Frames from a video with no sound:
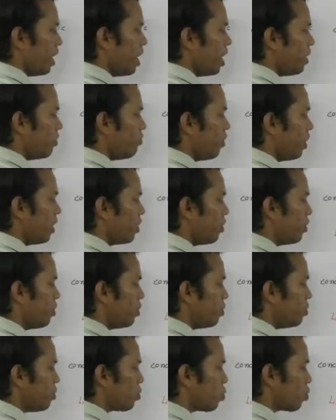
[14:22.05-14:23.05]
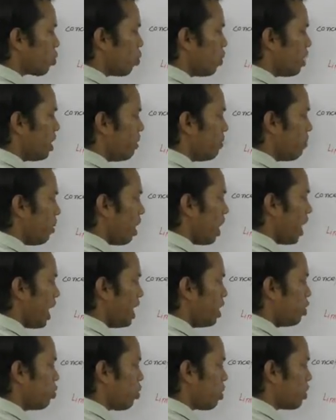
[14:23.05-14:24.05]
It will give you sodium
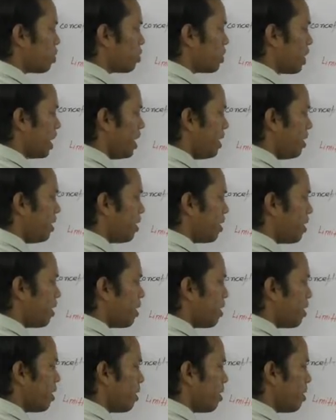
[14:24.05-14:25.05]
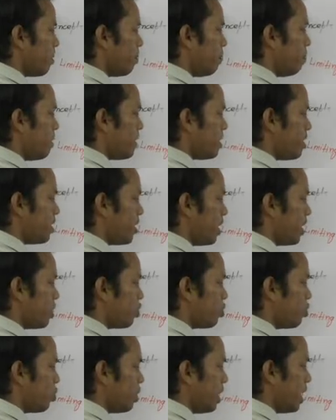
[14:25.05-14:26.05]
hydroxide plus
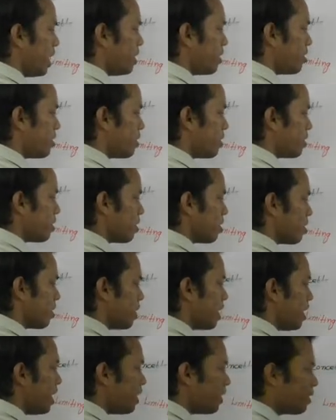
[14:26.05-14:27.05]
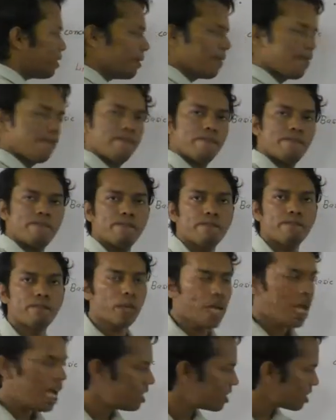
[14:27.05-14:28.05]
H2 gas. Correct?
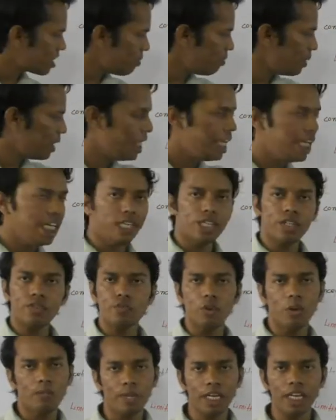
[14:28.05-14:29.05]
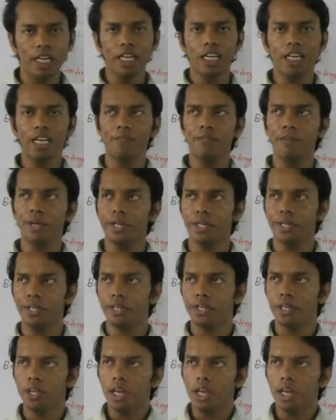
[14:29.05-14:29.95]
And some heat will be liberated.